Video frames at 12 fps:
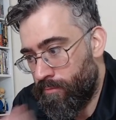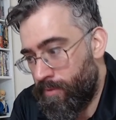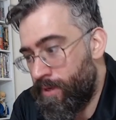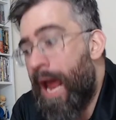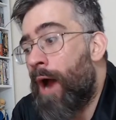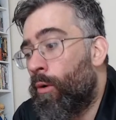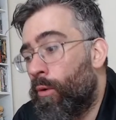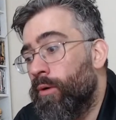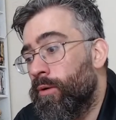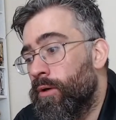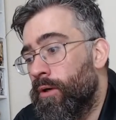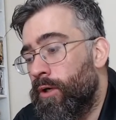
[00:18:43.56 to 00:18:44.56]
now,
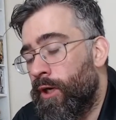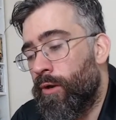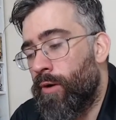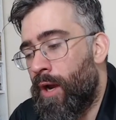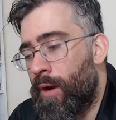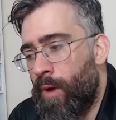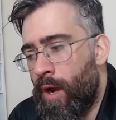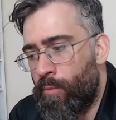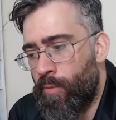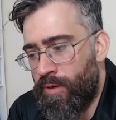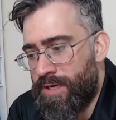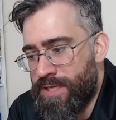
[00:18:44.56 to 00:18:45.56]
and
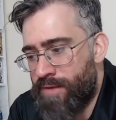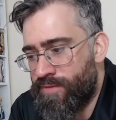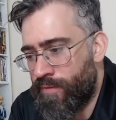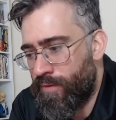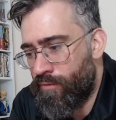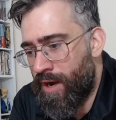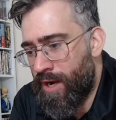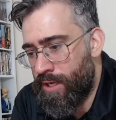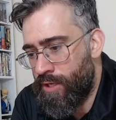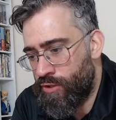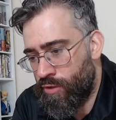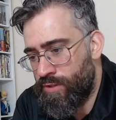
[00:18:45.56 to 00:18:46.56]
we need to have something ready
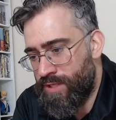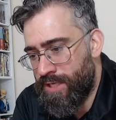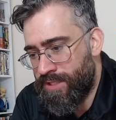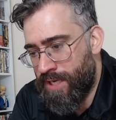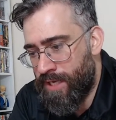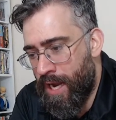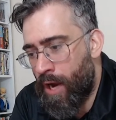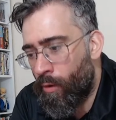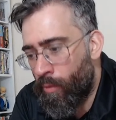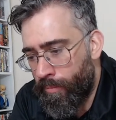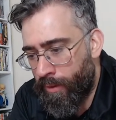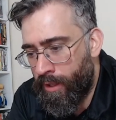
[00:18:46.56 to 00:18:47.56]
as soon as they say now.
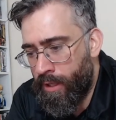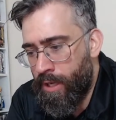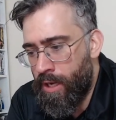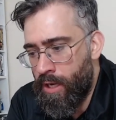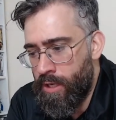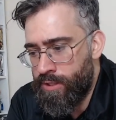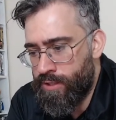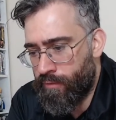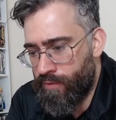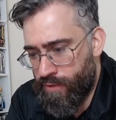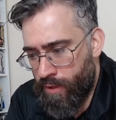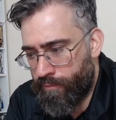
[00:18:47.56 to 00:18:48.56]
But
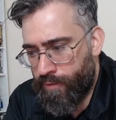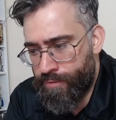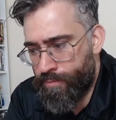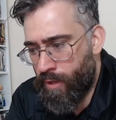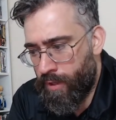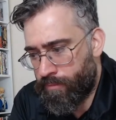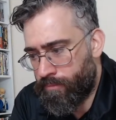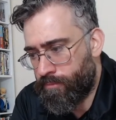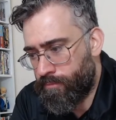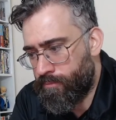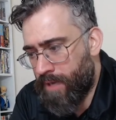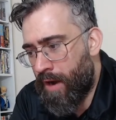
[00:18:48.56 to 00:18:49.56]
Silver Surfer is my
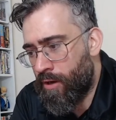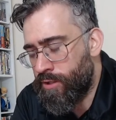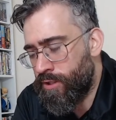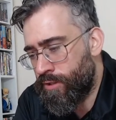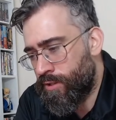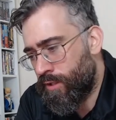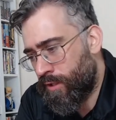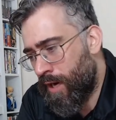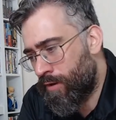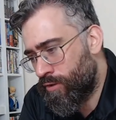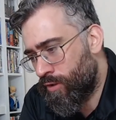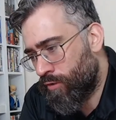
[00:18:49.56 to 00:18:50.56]
character. It's a
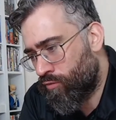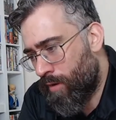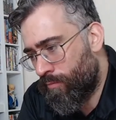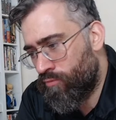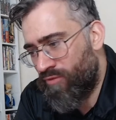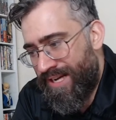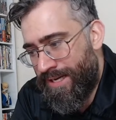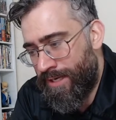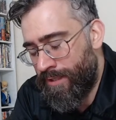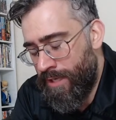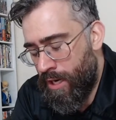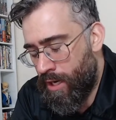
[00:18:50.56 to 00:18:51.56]
character I grew up reading.